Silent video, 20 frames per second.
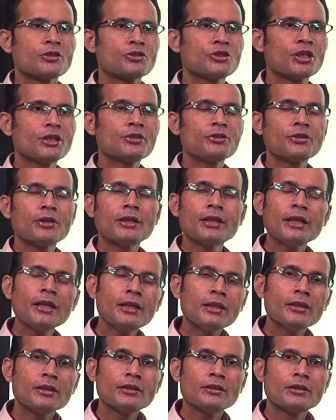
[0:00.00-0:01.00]

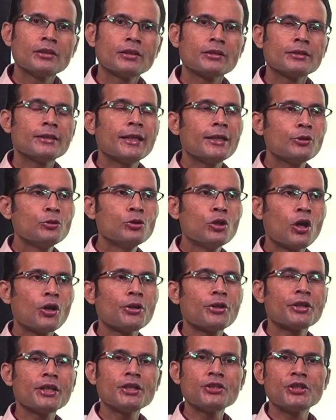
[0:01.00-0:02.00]
generally they do
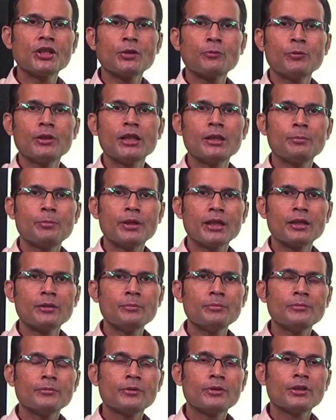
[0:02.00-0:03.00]
not reach
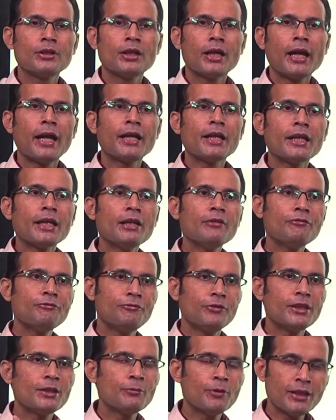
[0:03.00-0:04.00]
equilibrium and if
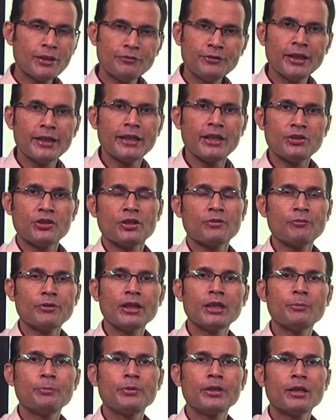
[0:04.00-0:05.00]
even if they reach
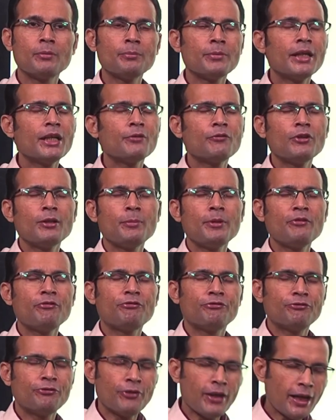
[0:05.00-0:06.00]
equilibrium it will be
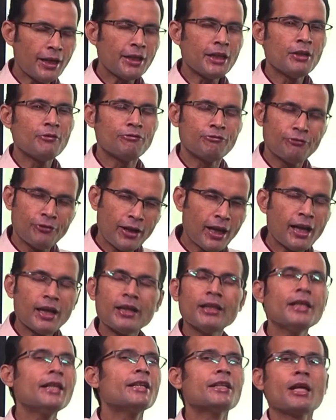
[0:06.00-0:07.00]
very
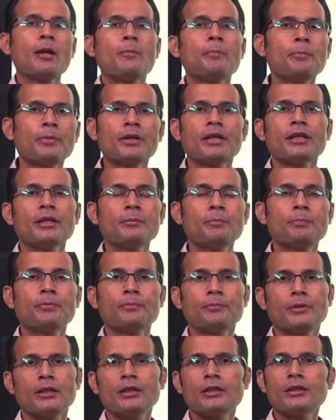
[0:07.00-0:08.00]
fairly temporary
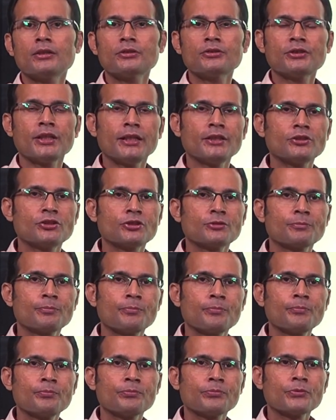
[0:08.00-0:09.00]
uh, stage
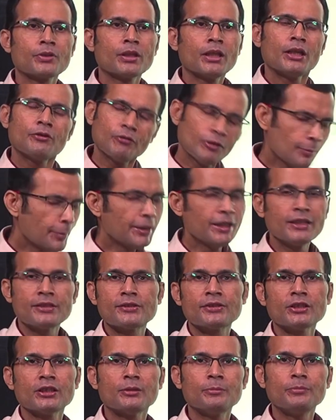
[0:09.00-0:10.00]
it will be
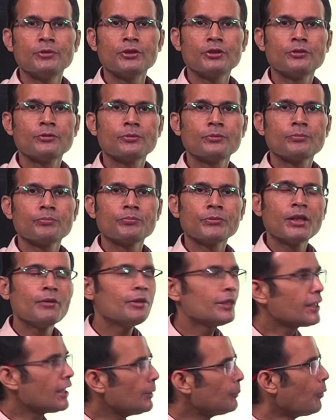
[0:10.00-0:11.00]
disturbed they
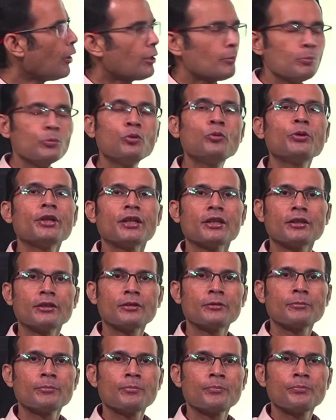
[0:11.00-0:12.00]
will keep on moving
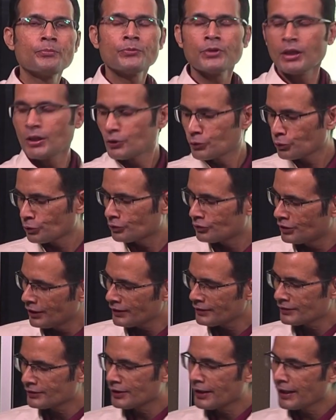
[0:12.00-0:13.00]
so
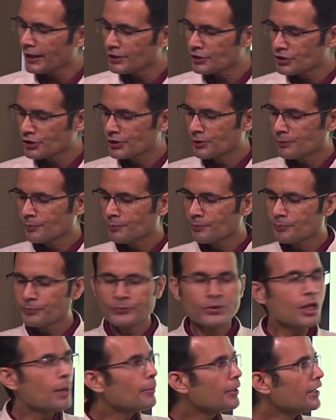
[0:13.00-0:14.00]
this stage
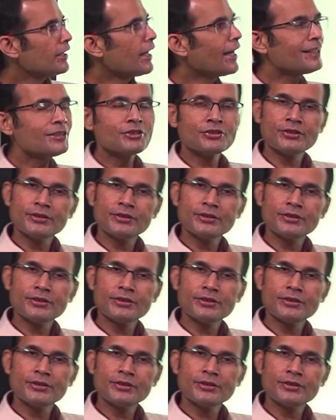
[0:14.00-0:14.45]
coming and